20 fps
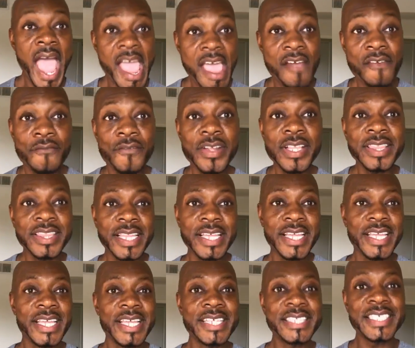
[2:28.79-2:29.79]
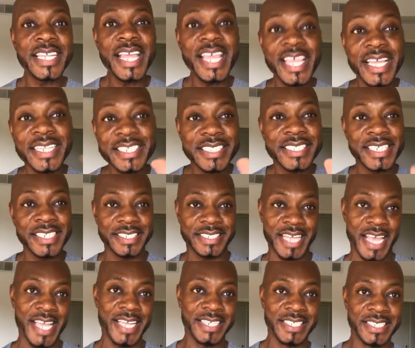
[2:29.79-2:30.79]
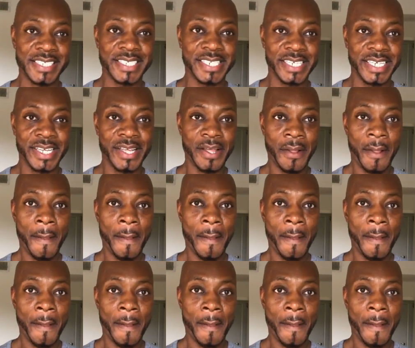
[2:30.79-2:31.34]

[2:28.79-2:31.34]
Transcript: Everything is instantaneously.